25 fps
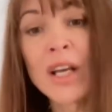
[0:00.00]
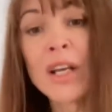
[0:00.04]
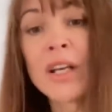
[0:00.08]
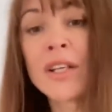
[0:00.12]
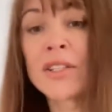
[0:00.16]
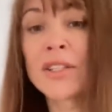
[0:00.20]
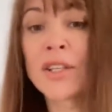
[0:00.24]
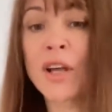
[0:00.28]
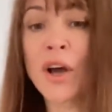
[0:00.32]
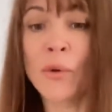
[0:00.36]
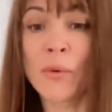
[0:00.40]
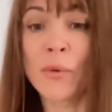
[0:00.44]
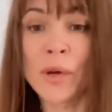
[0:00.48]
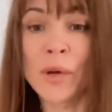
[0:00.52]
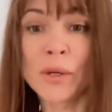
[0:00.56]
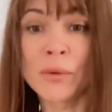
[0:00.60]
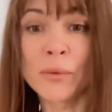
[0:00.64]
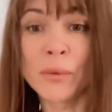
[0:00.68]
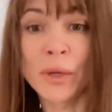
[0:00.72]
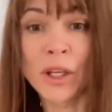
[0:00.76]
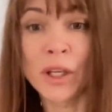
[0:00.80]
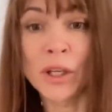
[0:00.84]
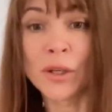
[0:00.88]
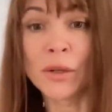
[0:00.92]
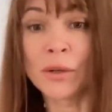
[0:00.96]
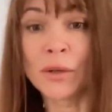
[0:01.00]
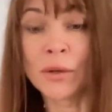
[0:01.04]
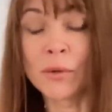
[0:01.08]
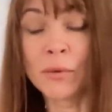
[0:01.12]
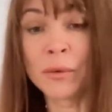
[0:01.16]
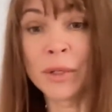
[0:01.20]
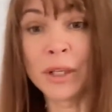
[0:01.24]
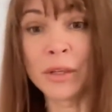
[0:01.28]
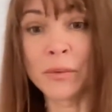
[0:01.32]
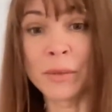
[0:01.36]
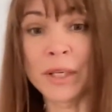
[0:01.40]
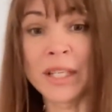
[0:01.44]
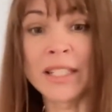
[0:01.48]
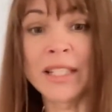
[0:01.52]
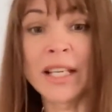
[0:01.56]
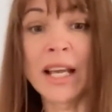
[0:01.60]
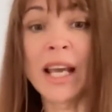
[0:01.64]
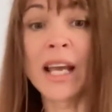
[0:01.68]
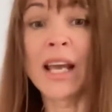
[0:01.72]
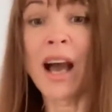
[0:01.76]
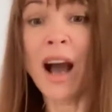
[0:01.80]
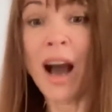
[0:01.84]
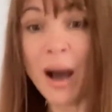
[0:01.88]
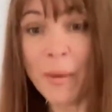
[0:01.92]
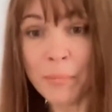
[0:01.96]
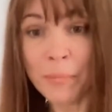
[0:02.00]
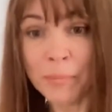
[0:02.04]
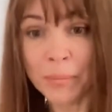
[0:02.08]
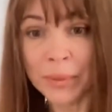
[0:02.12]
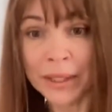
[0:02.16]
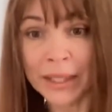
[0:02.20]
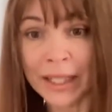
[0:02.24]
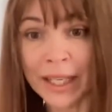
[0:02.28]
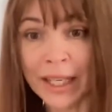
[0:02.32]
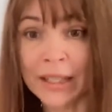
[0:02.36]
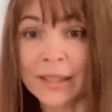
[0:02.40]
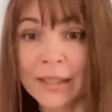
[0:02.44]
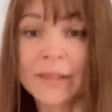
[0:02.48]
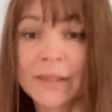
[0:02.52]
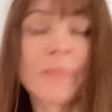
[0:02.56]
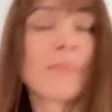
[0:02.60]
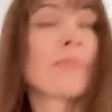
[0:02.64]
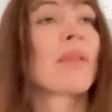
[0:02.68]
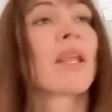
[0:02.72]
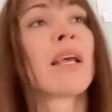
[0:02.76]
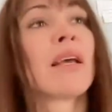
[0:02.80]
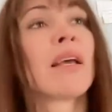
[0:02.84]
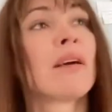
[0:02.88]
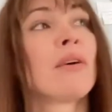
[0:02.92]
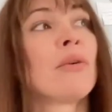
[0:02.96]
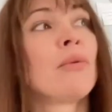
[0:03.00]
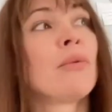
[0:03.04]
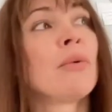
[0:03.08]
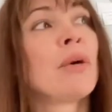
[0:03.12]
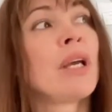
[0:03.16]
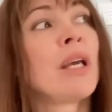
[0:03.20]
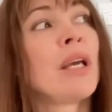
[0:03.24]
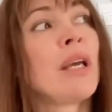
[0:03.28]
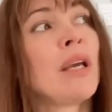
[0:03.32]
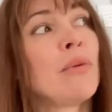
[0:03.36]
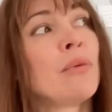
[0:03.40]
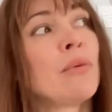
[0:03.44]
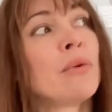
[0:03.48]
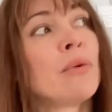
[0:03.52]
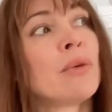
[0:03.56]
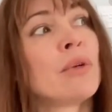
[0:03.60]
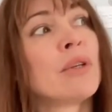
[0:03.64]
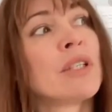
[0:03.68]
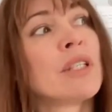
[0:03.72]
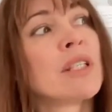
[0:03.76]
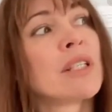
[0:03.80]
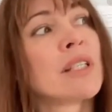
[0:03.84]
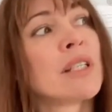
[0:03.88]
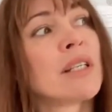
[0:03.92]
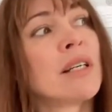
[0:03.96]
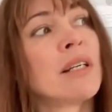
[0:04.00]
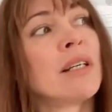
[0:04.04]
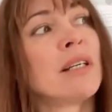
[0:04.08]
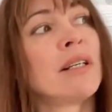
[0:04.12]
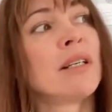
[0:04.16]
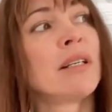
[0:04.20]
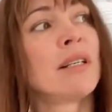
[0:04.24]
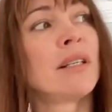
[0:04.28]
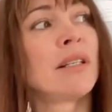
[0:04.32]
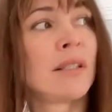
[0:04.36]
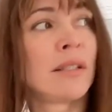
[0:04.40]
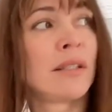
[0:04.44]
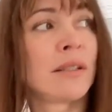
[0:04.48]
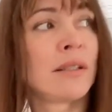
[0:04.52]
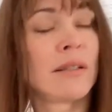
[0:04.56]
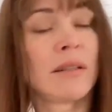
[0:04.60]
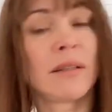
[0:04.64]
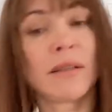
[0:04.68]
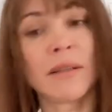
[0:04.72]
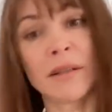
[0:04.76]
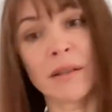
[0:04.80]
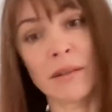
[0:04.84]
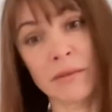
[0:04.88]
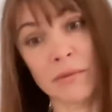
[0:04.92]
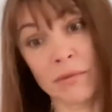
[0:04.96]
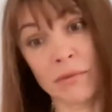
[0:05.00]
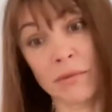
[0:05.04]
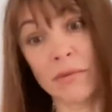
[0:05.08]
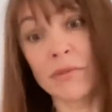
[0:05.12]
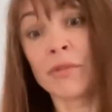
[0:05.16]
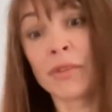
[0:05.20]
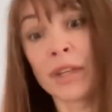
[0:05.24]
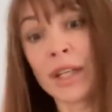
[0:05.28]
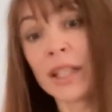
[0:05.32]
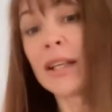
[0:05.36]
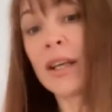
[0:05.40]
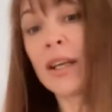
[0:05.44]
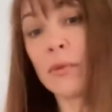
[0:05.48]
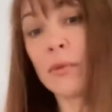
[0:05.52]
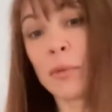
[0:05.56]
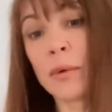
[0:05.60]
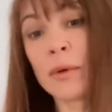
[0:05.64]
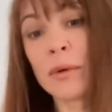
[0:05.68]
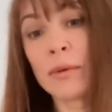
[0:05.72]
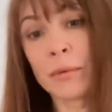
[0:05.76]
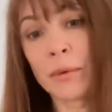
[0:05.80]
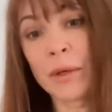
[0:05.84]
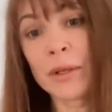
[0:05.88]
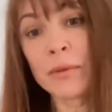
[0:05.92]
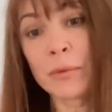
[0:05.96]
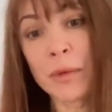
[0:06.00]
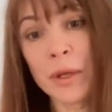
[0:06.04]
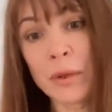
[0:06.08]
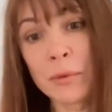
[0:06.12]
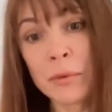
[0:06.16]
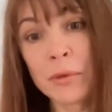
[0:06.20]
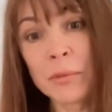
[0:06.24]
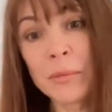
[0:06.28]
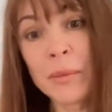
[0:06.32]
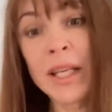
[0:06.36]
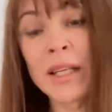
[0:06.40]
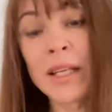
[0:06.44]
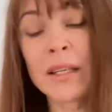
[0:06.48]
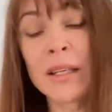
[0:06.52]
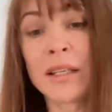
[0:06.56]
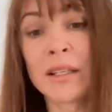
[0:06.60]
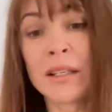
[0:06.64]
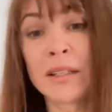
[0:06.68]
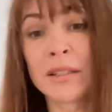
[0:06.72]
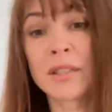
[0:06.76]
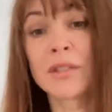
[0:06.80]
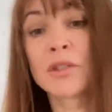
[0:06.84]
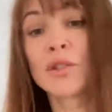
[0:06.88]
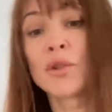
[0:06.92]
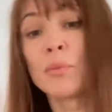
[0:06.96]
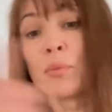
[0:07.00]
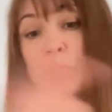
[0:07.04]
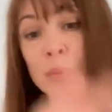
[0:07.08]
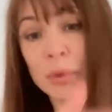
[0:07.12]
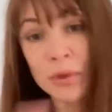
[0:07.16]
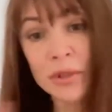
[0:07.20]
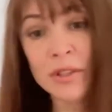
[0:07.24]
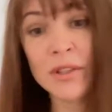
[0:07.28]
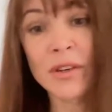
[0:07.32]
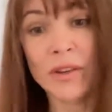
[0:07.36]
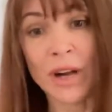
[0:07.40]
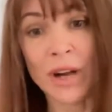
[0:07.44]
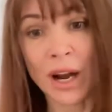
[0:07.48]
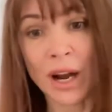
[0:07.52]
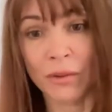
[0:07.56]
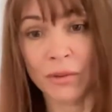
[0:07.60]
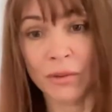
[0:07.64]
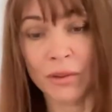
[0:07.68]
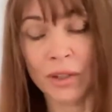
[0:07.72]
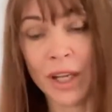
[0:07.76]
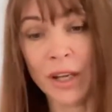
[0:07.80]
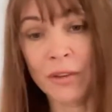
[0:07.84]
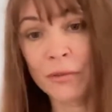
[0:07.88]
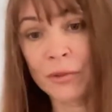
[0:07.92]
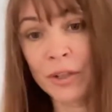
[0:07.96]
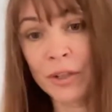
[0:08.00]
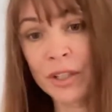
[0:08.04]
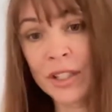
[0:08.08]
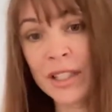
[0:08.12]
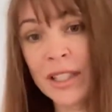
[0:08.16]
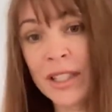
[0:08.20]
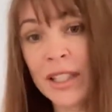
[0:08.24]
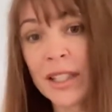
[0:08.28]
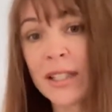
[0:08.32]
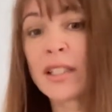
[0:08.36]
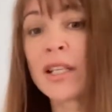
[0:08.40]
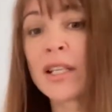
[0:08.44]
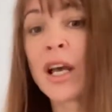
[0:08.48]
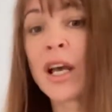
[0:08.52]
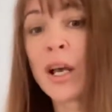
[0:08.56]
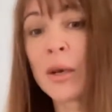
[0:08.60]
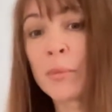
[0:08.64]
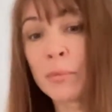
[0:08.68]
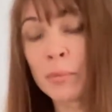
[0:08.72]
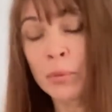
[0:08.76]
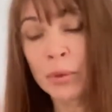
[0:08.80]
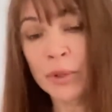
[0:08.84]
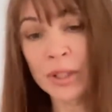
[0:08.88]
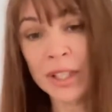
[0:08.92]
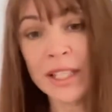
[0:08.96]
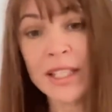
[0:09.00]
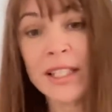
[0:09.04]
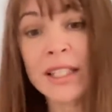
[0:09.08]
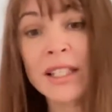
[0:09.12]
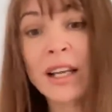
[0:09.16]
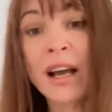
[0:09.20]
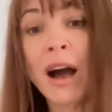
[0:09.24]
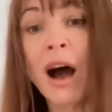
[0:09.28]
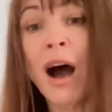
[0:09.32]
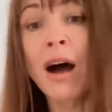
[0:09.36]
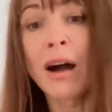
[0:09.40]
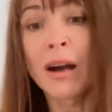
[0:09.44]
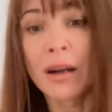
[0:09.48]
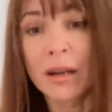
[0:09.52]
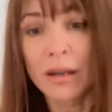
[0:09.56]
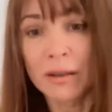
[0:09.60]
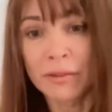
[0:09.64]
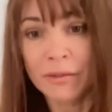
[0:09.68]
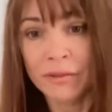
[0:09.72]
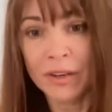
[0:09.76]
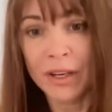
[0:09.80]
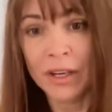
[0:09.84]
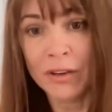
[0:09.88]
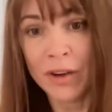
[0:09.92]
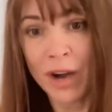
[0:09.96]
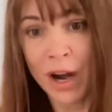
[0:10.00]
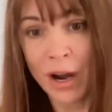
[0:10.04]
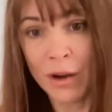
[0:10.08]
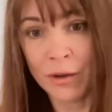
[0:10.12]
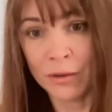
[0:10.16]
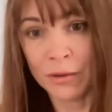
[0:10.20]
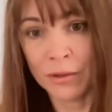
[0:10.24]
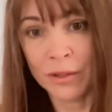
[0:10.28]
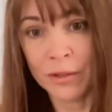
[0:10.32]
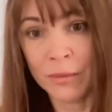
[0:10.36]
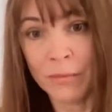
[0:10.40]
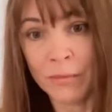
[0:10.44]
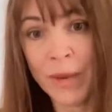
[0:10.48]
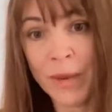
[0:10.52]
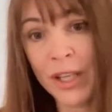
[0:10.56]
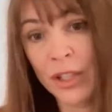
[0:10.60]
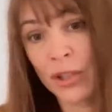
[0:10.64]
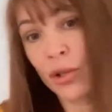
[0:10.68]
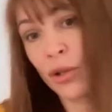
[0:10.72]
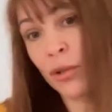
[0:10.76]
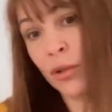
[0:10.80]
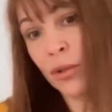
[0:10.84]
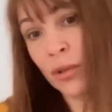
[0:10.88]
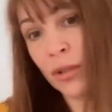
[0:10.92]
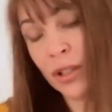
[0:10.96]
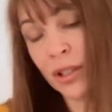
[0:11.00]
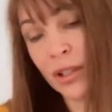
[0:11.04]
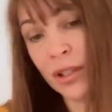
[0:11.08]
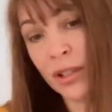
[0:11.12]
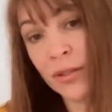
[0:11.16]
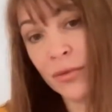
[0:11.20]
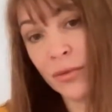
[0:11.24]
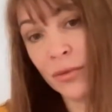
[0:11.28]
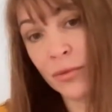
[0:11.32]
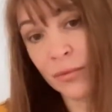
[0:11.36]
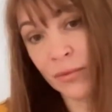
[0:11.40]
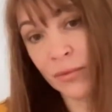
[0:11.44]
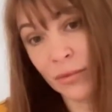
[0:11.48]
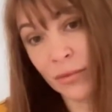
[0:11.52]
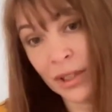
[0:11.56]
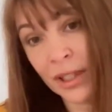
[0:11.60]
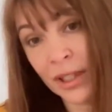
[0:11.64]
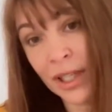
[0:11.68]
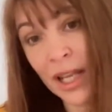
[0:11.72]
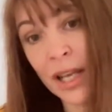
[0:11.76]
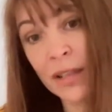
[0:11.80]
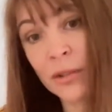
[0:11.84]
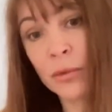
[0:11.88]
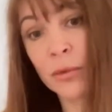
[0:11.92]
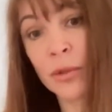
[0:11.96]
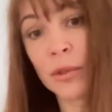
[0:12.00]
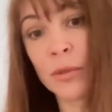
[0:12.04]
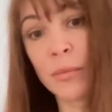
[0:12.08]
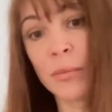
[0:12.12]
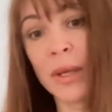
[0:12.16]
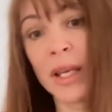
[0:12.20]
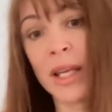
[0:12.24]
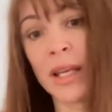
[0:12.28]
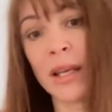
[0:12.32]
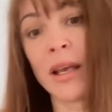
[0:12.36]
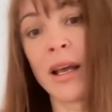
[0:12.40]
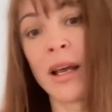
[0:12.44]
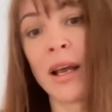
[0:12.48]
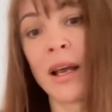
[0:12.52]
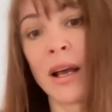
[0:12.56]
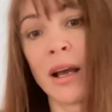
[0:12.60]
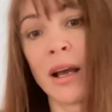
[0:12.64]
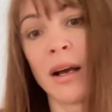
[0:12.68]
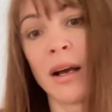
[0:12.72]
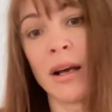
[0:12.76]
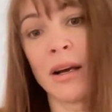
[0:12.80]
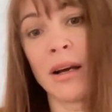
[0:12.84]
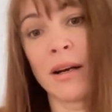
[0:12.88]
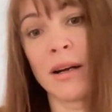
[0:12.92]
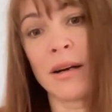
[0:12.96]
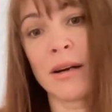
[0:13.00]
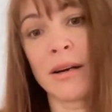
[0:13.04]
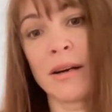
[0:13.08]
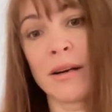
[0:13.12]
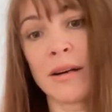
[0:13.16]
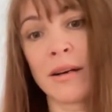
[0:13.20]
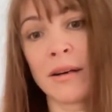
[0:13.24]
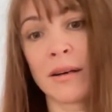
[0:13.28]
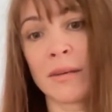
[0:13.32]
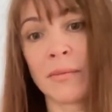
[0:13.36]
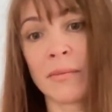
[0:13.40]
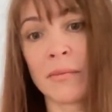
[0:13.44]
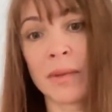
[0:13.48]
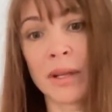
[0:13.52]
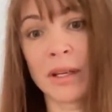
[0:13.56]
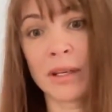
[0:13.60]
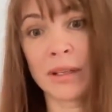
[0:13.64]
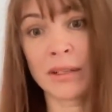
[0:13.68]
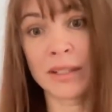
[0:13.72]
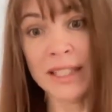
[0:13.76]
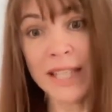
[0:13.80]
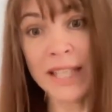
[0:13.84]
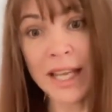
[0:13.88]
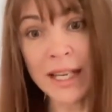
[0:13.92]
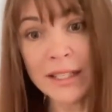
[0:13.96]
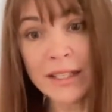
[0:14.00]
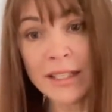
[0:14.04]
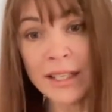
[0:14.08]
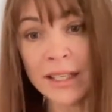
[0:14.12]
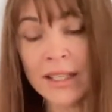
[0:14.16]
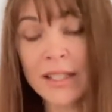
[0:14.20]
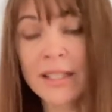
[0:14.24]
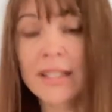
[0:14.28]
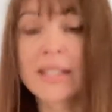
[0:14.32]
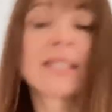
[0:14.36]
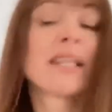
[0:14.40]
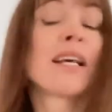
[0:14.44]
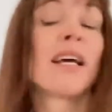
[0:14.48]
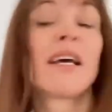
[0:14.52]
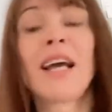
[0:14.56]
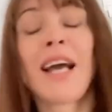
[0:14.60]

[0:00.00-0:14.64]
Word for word: So when we when we say aplikt, we would uh, really what, what we would mean is to put around. Like for instance, put a scarf around my shoulders. That could be uh, a sentence.